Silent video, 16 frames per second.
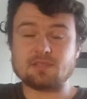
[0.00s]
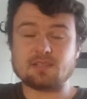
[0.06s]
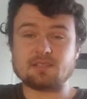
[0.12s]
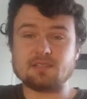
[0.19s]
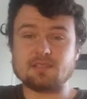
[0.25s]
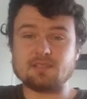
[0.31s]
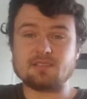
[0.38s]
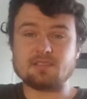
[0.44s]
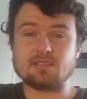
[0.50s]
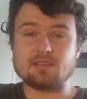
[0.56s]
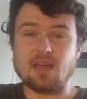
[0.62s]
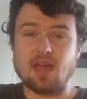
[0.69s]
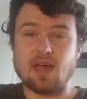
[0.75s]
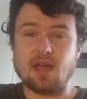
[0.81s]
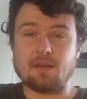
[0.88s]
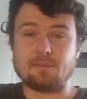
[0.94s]
That can lead
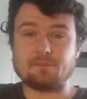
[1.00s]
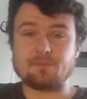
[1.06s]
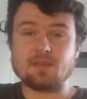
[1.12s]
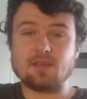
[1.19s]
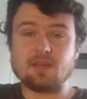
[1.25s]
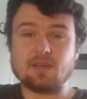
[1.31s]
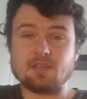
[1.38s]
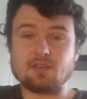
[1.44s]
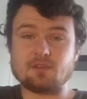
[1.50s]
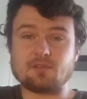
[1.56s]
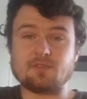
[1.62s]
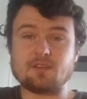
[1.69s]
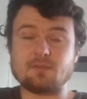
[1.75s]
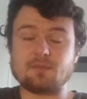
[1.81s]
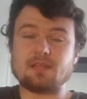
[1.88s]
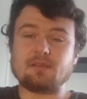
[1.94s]
to your
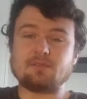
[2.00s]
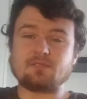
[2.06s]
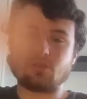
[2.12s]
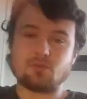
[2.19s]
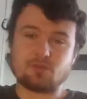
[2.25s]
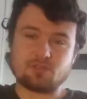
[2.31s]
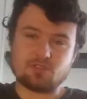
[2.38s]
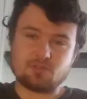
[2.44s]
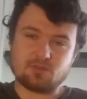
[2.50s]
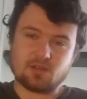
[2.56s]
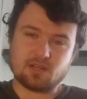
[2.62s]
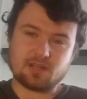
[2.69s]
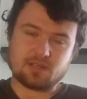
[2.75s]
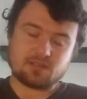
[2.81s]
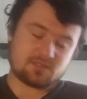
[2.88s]
vitamin levels going too high.